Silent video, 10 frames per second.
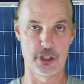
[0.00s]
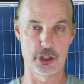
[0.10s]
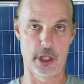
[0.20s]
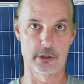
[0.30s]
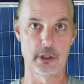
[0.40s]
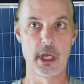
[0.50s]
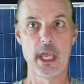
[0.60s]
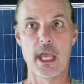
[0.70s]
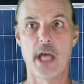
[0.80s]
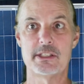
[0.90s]
each other,
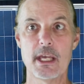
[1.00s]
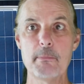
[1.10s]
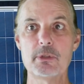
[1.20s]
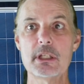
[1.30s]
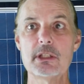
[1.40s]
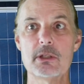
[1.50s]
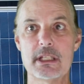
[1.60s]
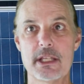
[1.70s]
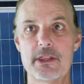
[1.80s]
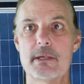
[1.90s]
attempting to
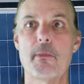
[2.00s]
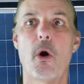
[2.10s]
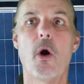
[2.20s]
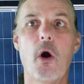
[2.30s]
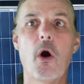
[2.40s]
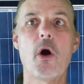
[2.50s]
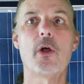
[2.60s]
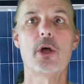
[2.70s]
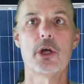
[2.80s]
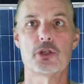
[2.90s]
get them
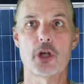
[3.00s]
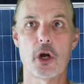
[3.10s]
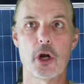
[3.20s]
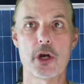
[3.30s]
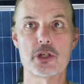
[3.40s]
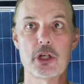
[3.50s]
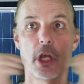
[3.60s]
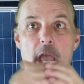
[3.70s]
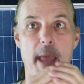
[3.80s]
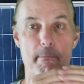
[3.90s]
all charged
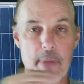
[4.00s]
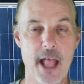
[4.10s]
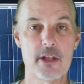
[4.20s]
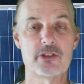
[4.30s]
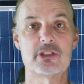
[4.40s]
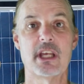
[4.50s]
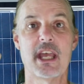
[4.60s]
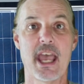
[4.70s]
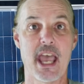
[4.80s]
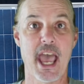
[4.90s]
and balanced
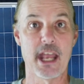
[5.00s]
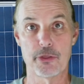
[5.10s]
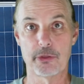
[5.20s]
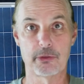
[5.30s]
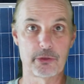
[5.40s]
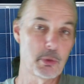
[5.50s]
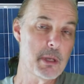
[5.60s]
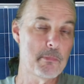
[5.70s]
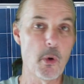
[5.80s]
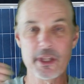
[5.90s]
at
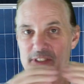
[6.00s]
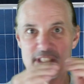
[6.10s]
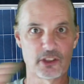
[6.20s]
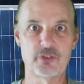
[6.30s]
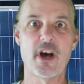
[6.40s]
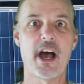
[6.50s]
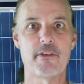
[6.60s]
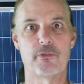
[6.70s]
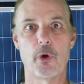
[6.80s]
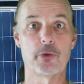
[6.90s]
three point six
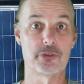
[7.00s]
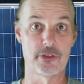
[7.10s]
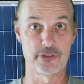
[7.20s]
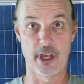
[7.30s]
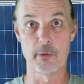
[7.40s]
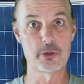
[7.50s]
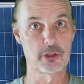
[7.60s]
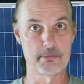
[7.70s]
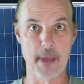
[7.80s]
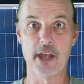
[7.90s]
five volts, let's say, which
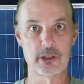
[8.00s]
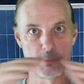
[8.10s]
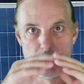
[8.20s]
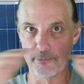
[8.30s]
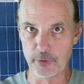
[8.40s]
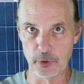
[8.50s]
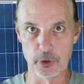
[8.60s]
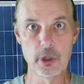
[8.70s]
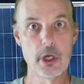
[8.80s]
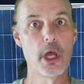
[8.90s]
is maximum
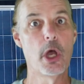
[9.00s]
full,